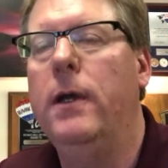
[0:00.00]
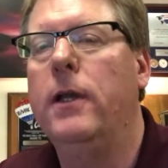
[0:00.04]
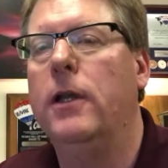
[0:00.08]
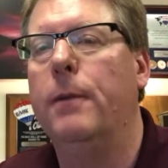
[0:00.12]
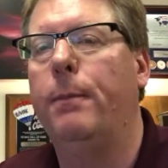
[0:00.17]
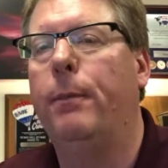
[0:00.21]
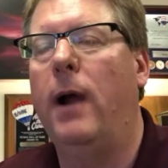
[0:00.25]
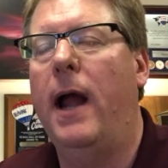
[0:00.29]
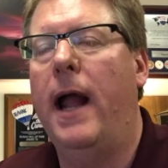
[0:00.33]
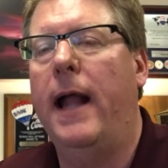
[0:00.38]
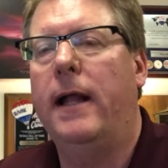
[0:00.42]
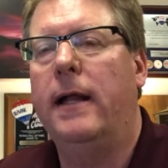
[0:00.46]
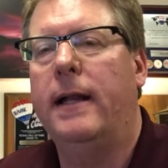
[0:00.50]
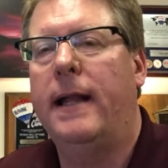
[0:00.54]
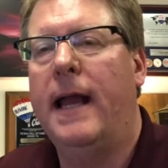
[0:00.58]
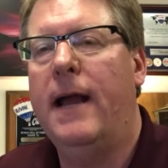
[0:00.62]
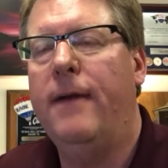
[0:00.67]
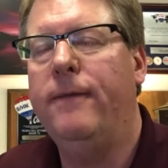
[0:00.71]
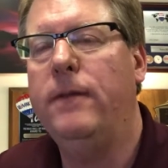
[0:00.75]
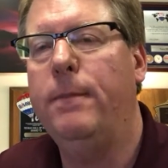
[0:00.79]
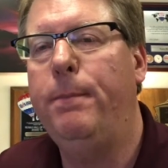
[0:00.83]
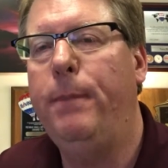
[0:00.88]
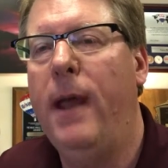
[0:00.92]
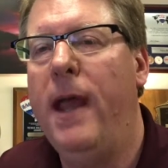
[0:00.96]
You're probably going to
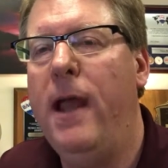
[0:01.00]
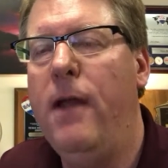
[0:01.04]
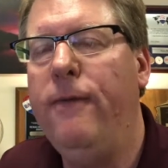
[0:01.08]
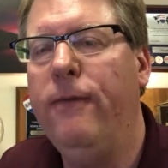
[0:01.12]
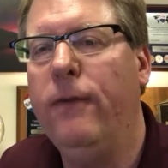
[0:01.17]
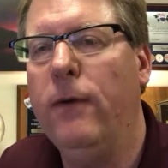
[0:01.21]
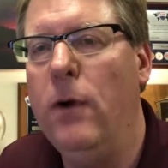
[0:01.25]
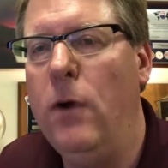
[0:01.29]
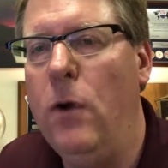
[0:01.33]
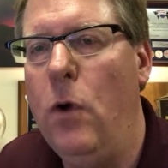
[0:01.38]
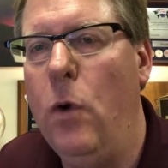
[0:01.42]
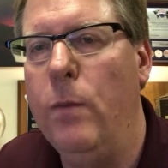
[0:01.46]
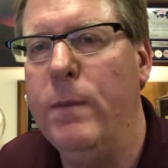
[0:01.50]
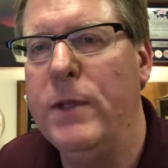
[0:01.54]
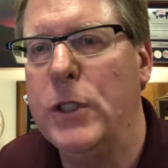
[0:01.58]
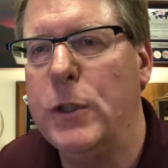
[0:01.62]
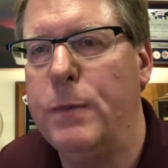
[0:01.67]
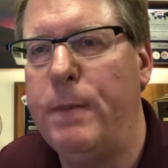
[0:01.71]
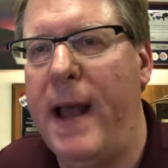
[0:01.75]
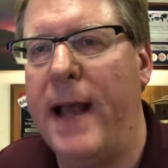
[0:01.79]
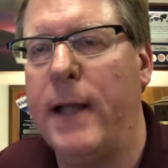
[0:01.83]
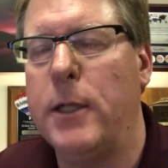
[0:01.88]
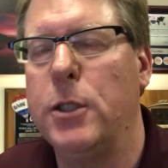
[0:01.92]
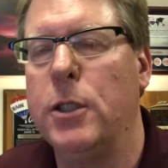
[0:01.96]
have to pay for a home
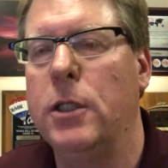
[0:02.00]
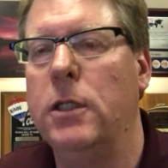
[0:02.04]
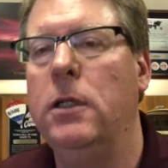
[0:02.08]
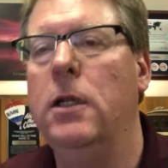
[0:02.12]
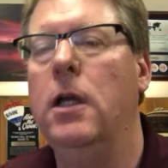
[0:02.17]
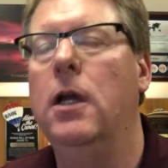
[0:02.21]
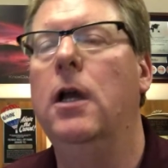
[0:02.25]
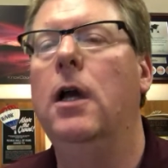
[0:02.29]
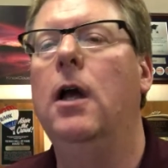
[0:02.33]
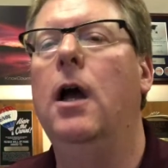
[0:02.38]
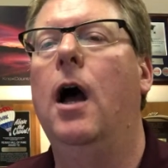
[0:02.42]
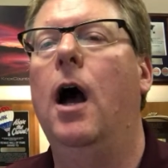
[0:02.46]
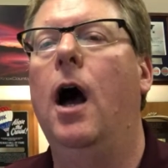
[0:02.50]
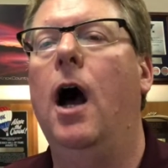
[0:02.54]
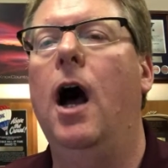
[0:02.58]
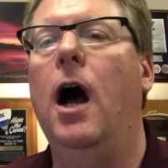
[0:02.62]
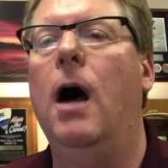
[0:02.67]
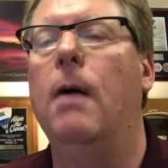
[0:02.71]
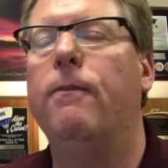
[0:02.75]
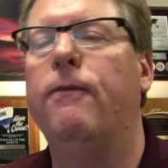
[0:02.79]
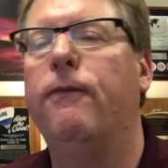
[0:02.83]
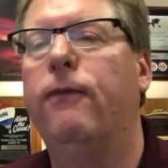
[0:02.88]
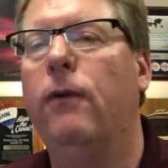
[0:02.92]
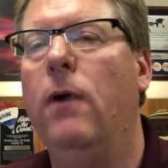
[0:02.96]
inspection
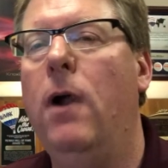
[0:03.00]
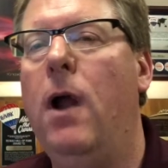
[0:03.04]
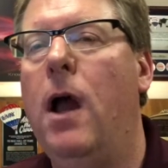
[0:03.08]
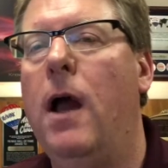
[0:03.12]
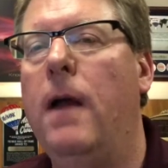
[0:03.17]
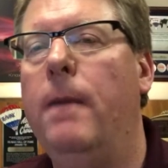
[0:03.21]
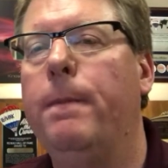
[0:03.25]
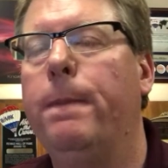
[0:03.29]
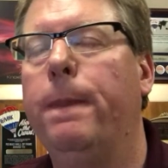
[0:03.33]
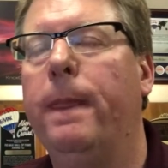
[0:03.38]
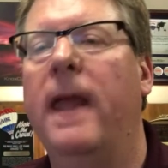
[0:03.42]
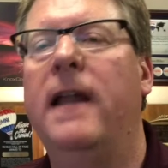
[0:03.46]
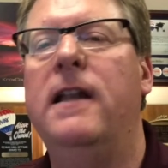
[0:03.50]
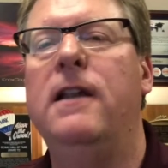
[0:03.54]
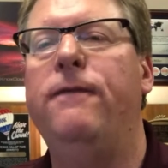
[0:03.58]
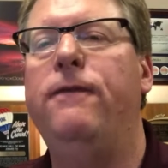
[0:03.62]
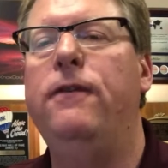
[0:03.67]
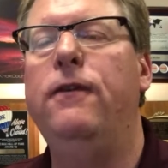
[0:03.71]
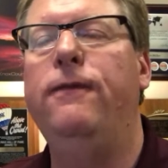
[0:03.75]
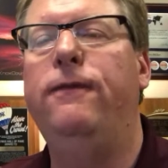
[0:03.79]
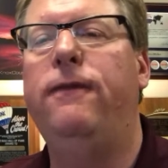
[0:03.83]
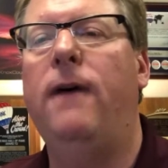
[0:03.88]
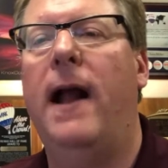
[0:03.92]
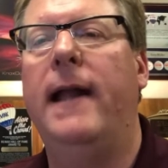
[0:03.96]
up front. And if
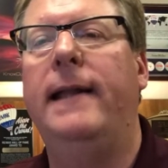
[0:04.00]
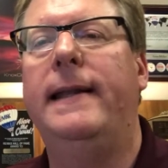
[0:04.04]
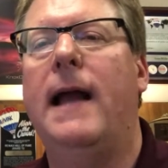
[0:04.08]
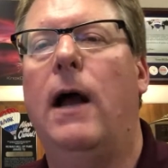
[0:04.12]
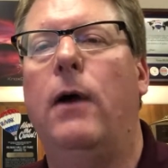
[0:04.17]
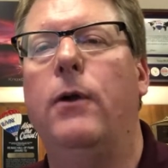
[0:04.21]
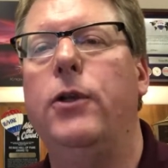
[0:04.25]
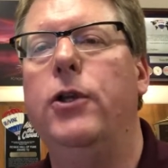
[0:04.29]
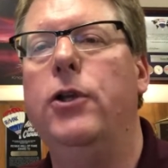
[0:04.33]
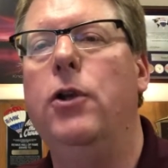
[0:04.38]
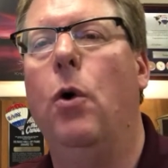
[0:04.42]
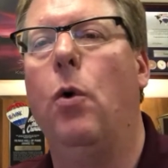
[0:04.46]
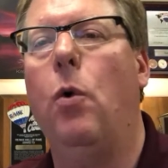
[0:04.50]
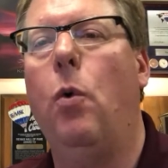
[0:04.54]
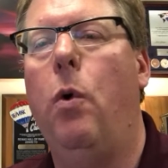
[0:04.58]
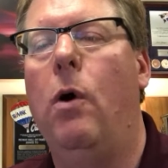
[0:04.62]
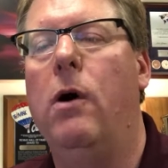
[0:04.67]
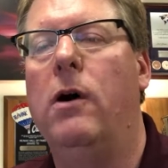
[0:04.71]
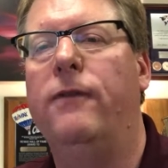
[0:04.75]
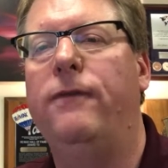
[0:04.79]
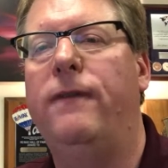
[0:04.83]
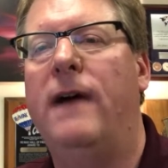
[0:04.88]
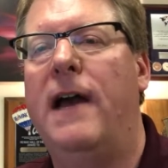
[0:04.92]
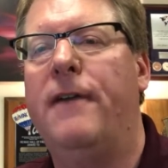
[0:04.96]
you find out you don't
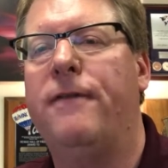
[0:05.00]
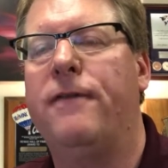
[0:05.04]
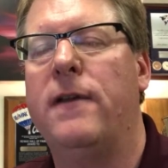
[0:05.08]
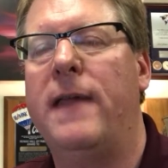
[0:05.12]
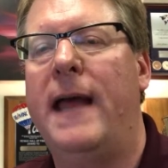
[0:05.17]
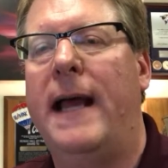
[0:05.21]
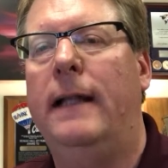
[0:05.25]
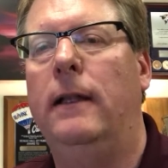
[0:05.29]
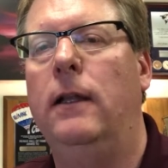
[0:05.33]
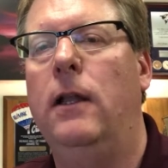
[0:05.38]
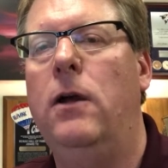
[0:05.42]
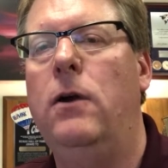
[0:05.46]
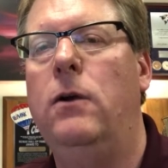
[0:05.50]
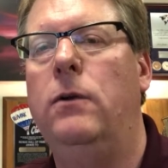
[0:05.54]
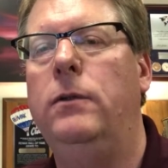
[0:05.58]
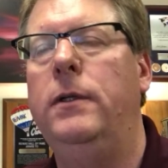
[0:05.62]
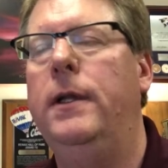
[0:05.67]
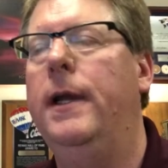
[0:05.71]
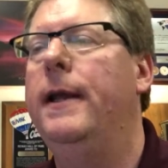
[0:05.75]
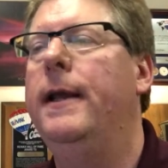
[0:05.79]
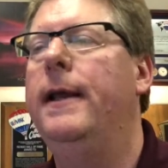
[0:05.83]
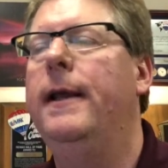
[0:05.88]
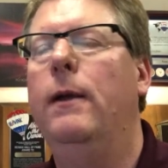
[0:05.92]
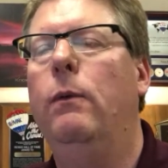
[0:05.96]
qualify for that
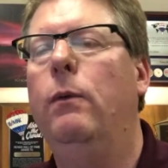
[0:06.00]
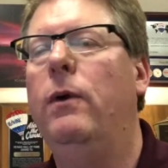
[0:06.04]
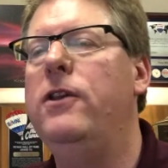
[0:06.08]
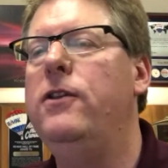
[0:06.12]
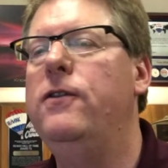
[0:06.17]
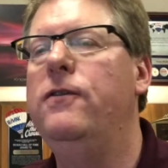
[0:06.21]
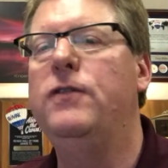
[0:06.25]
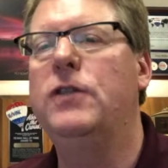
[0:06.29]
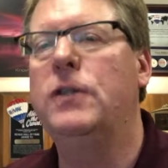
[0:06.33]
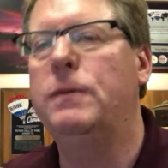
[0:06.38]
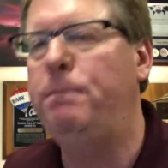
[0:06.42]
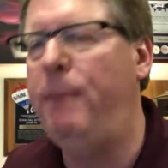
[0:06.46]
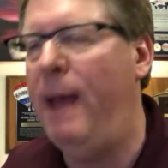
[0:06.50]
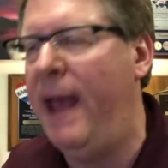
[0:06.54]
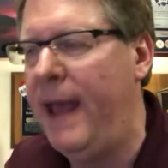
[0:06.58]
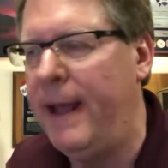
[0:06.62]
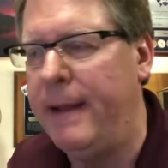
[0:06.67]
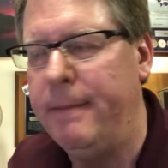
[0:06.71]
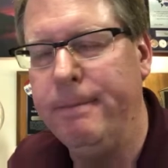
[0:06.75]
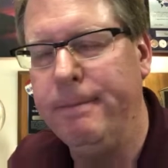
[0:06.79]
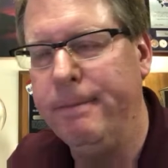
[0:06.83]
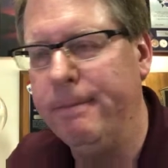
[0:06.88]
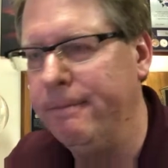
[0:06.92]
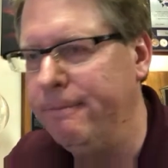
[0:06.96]
loan, well, you've
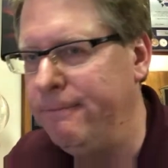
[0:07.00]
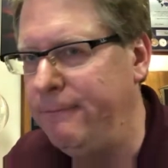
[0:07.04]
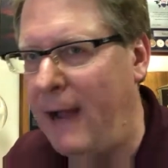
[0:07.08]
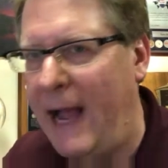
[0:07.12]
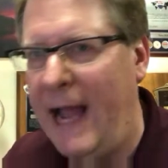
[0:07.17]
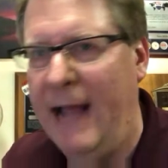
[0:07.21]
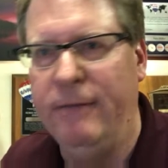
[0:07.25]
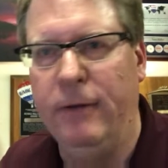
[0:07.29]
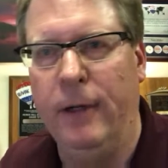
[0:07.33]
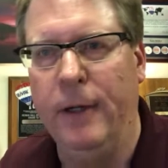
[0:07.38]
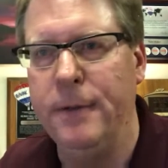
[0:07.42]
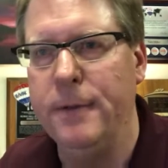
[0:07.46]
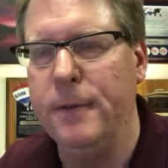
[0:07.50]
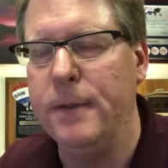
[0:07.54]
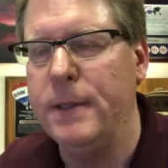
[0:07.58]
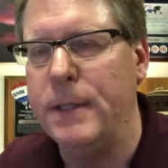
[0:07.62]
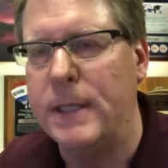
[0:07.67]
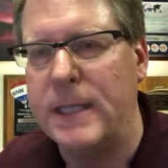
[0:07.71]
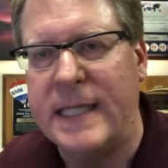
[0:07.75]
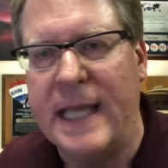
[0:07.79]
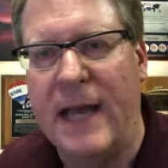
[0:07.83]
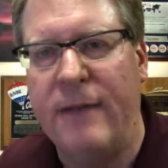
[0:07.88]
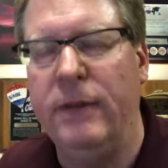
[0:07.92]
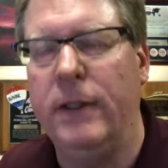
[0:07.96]
spent $500,
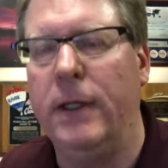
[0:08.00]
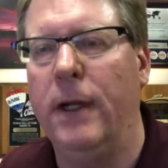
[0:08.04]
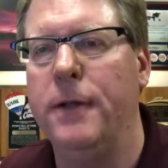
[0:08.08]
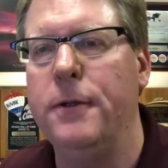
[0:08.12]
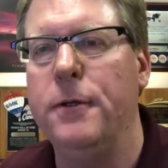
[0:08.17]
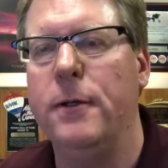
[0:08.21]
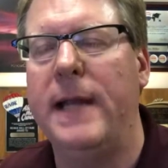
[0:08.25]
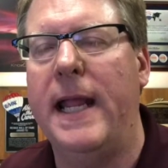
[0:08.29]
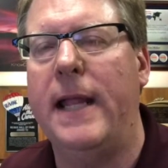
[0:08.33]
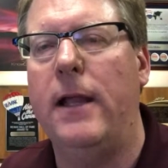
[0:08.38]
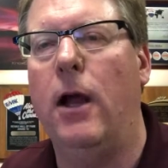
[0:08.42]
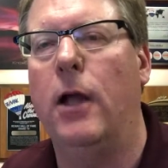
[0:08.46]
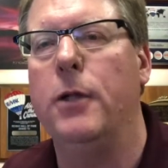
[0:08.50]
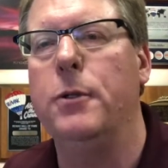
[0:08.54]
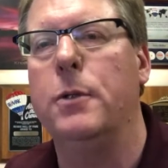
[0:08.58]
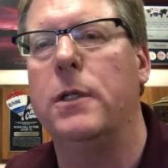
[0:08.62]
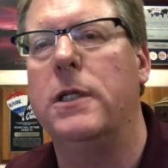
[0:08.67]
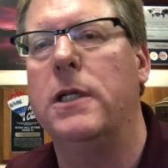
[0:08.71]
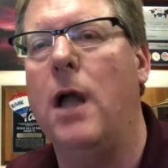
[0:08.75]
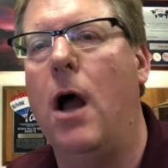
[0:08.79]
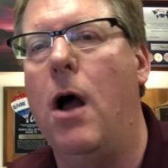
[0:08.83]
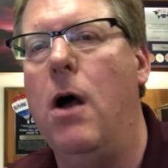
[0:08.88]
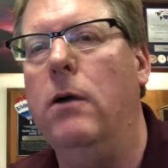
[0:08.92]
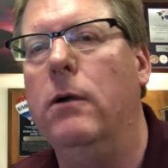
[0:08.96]
$700,
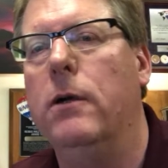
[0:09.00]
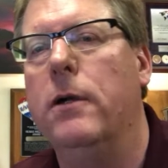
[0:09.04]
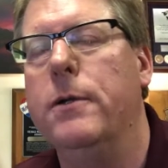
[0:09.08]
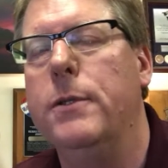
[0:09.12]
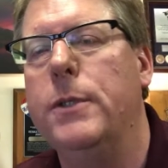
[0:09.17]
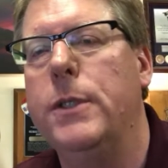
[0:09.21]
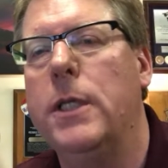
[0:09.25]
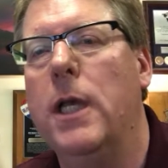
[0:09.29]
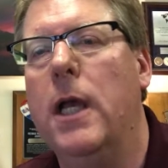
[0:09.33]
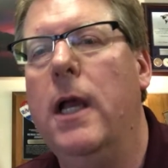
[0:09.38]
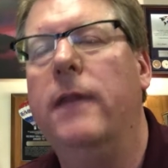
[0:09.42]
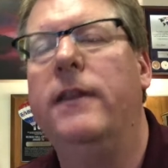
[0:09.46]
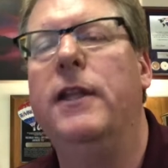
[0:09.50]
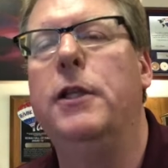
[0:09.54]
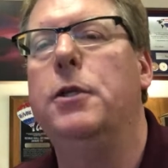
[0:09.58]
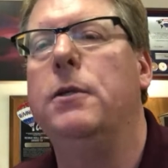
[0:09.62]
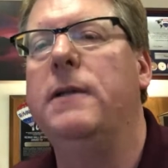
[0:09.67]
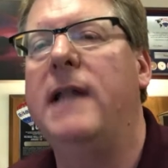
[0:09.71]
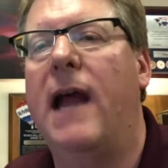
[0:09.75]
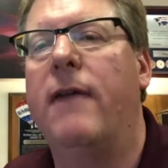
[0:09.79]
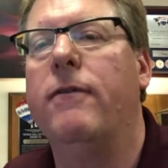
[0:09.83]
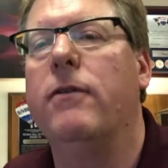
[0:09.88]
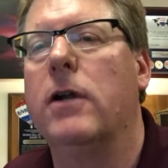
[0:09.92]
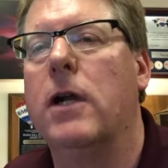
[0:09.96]
$800 that
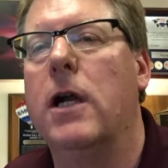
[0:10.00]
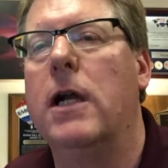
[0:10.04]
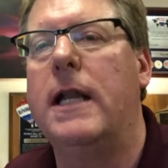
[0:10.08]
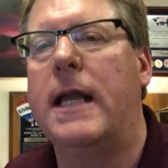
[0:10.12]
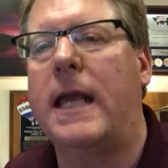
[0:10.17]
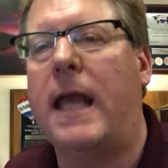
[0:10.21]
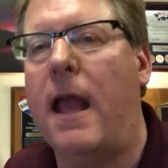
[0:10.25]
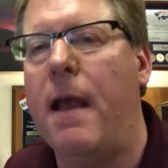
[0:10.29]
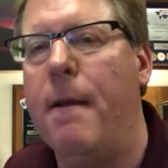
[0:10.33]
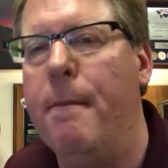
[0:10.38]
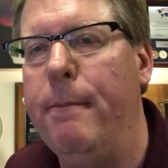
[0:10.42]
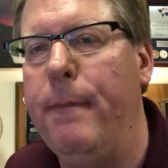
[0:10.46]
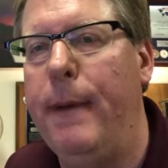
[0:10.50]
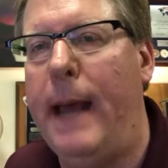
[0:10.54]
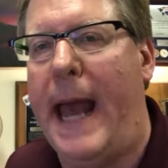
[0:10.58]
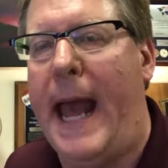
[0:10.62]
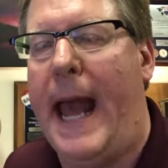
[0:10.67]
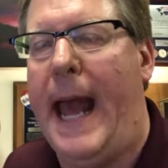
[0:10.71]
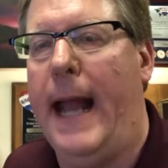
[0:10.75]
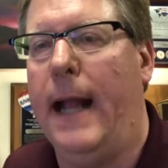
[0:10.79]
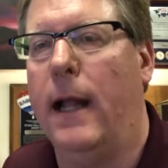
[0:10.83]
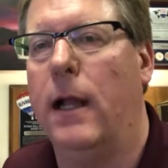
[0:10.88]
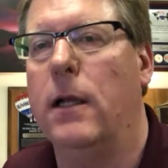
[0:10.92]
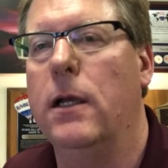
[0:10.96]
you're never going to get
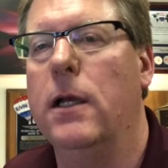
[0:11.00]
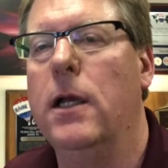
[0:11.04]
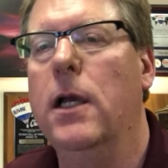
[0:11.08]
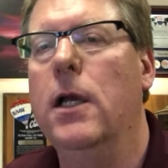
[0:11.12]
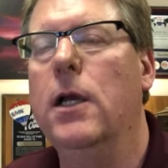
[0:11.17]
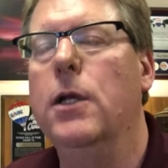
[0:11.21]
back.